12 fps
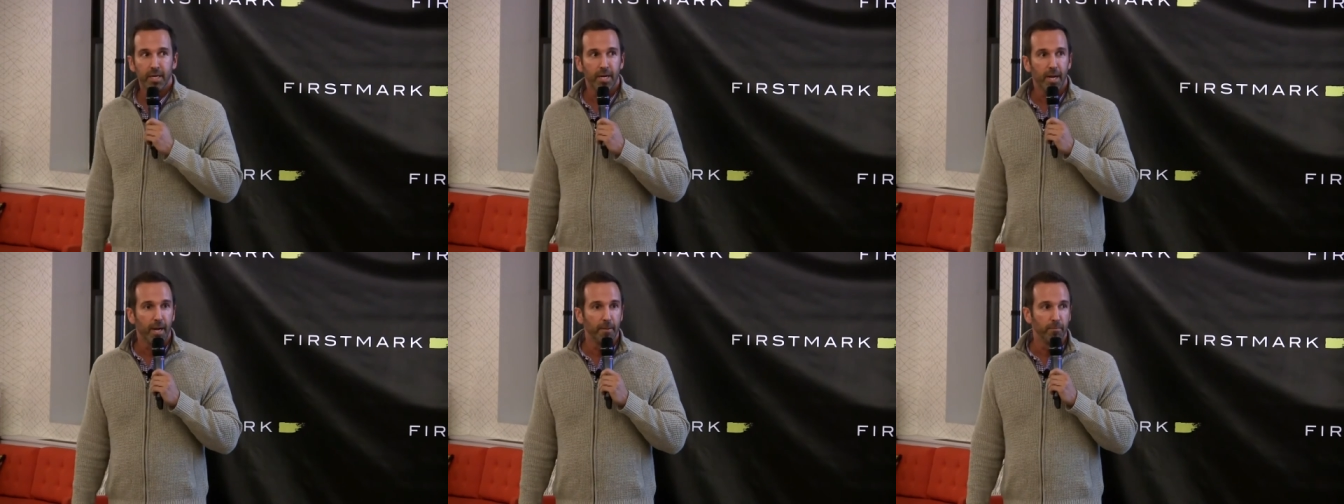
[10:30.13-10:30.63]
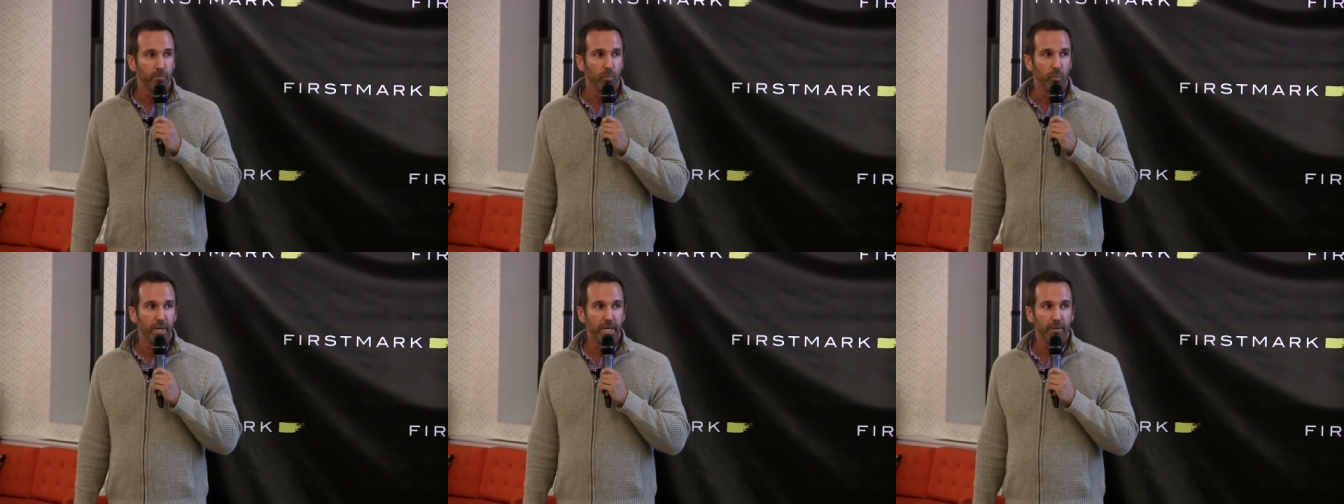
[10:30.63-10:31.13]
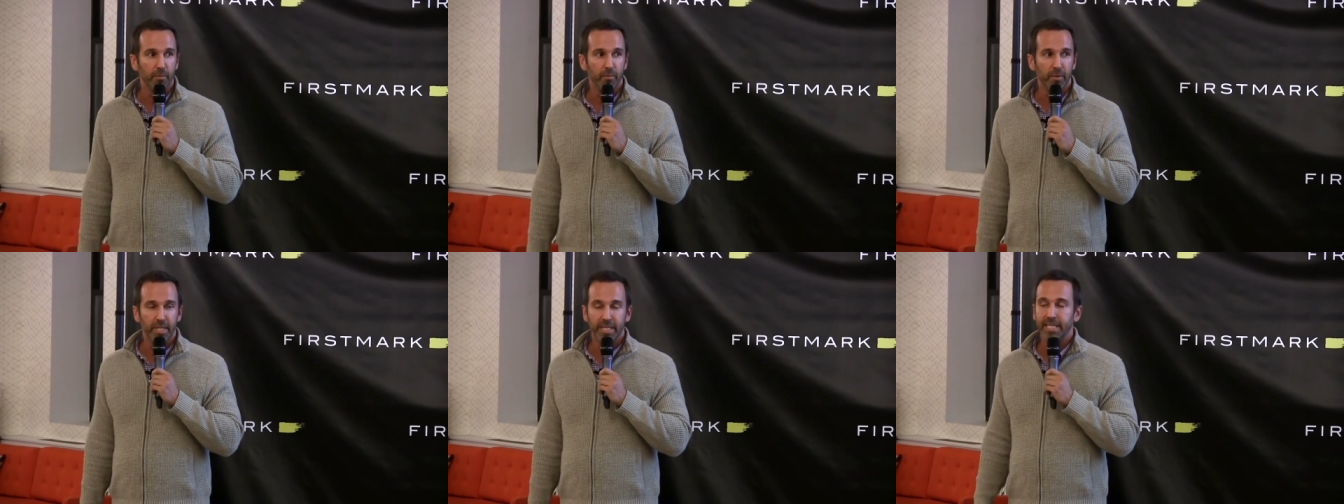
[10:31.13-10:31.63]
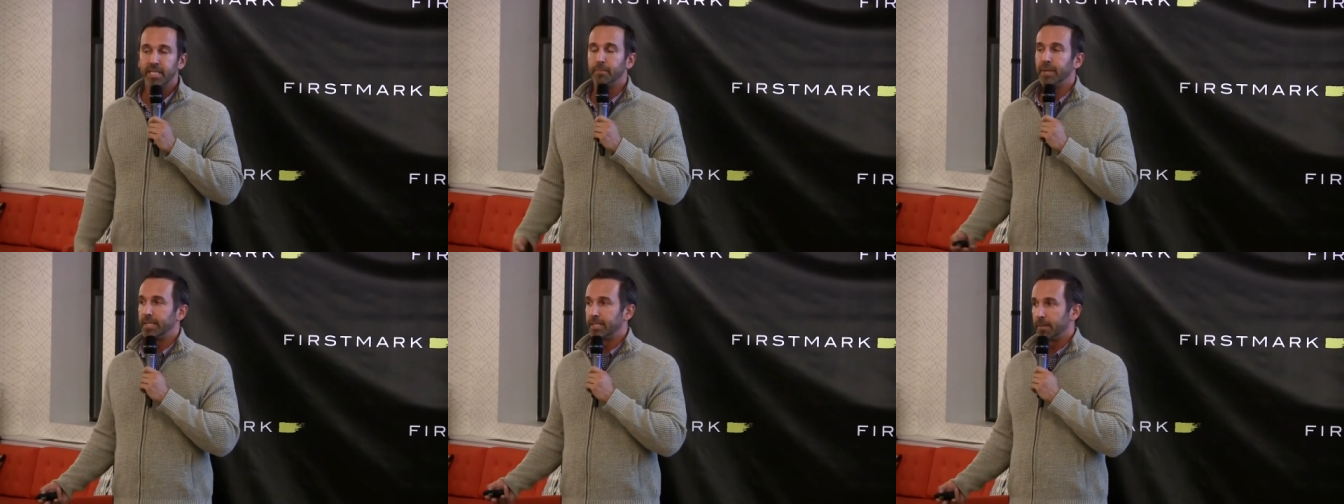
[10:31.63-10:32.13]
um, we, we
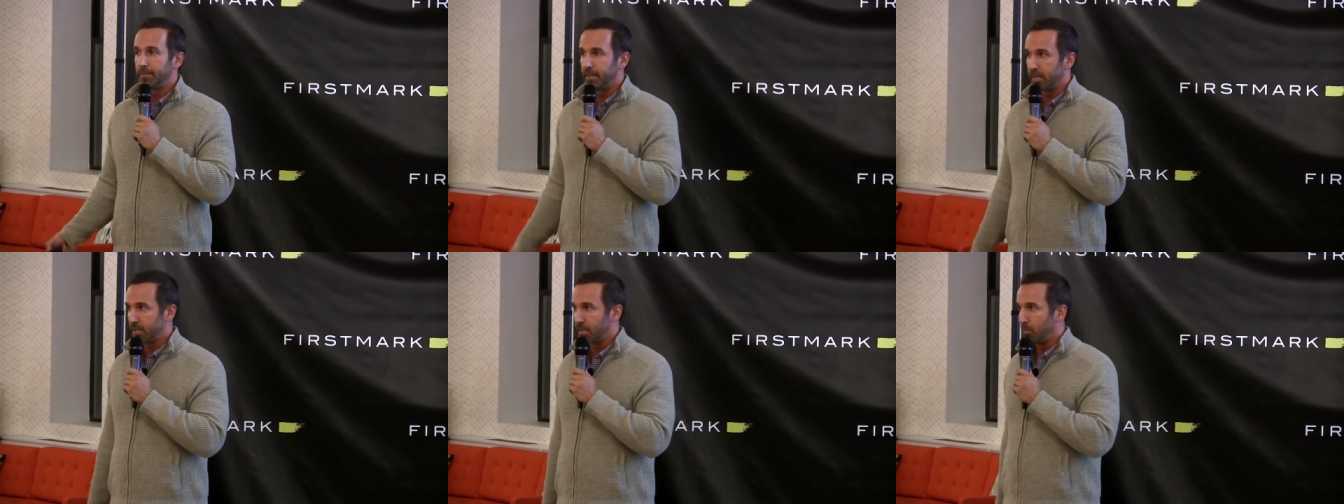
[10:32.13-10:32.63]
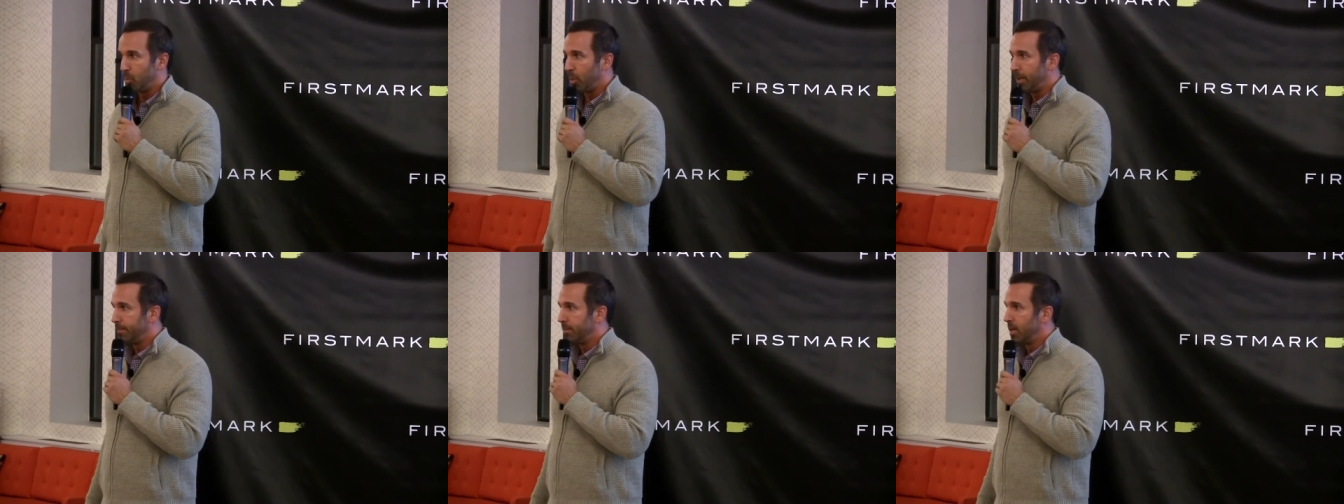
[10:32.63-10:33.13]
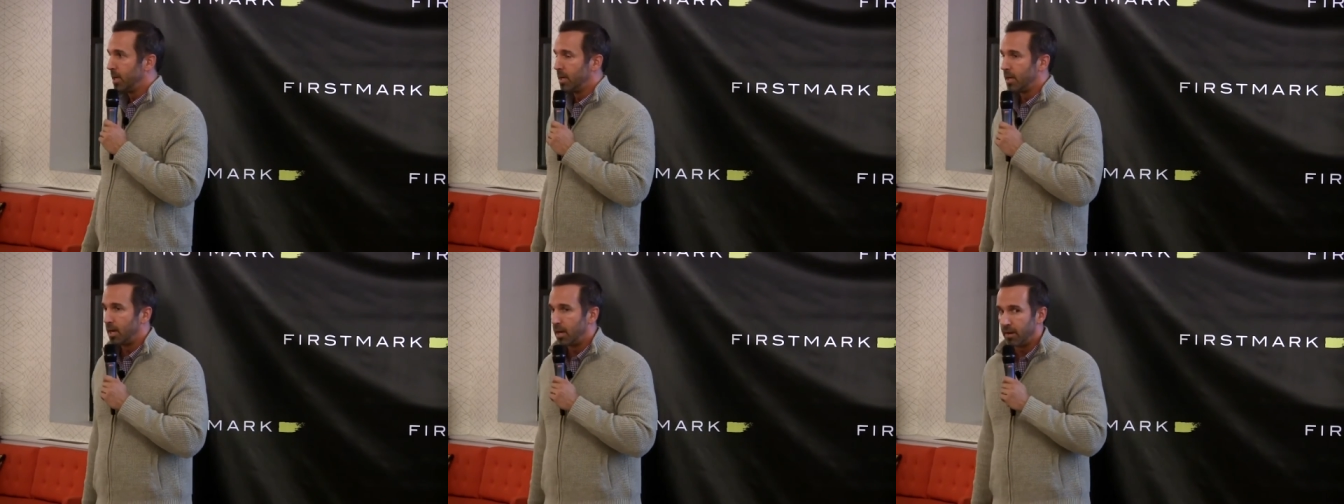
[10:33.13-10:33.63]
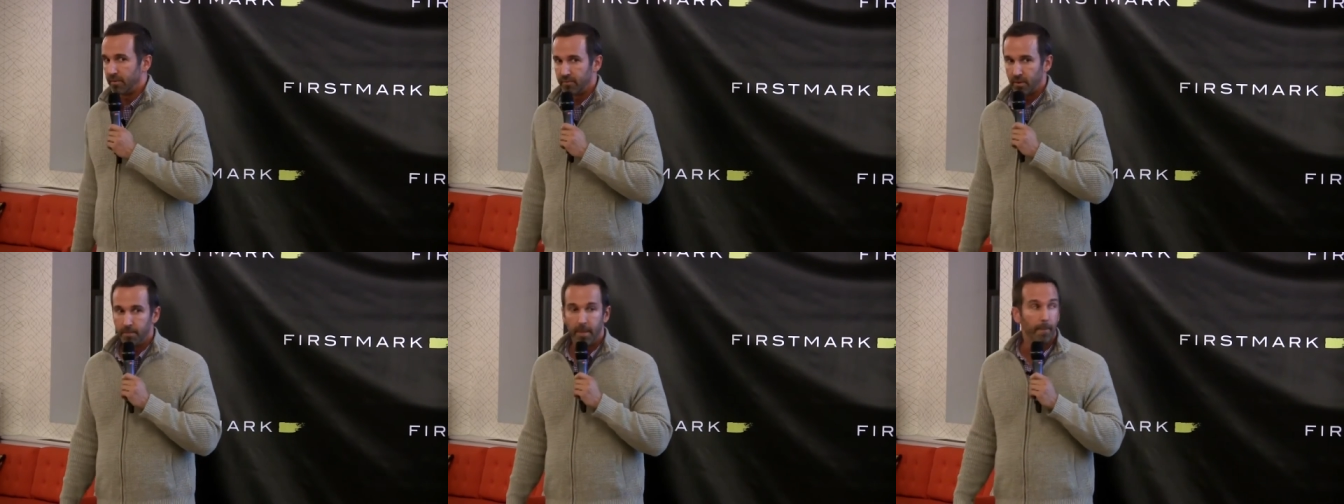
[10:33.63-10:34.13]
anticipate something at some point uh,
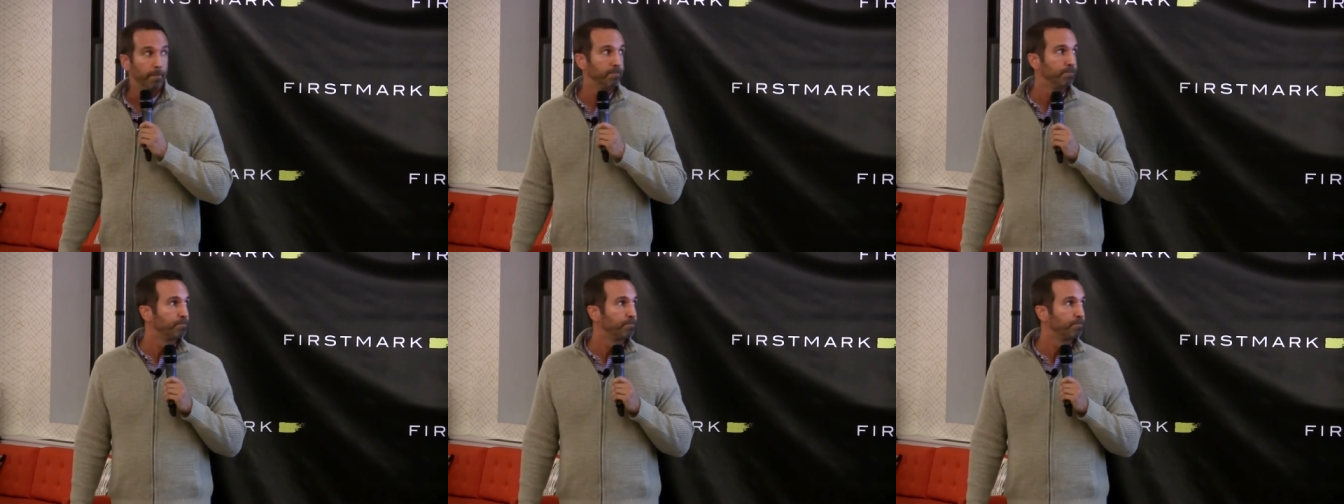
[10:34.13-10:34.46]
from them